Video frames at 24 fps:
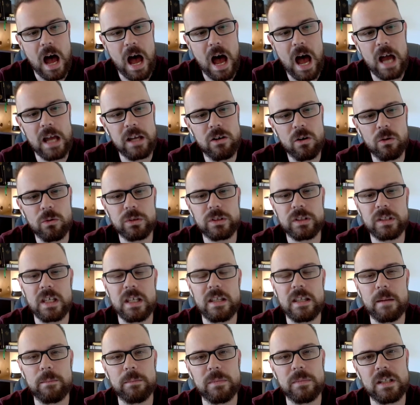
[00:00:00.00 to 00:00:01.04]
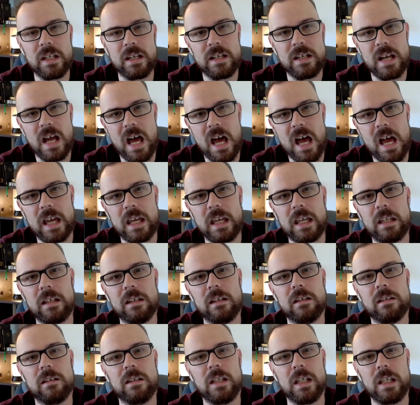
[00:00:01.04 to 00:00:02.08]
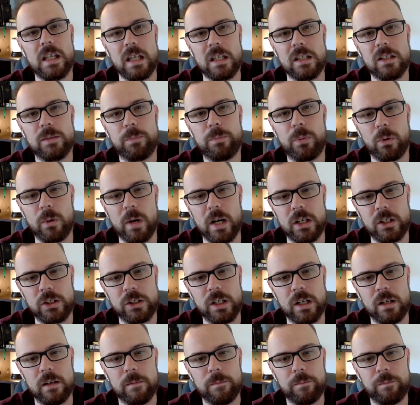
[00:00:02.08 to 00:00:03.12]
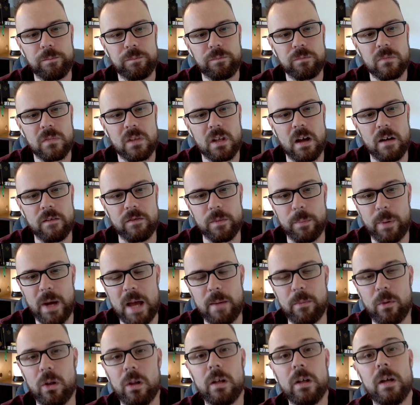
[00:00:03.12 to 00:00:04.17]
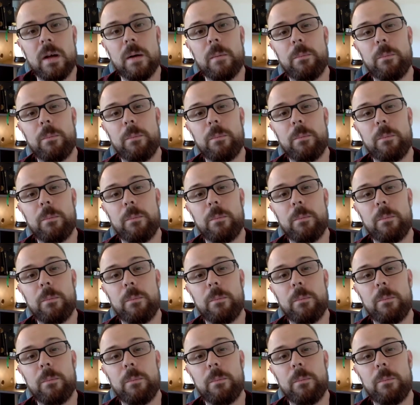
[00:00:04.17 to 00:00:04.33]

I don't see them denying the inspiration of the Bible.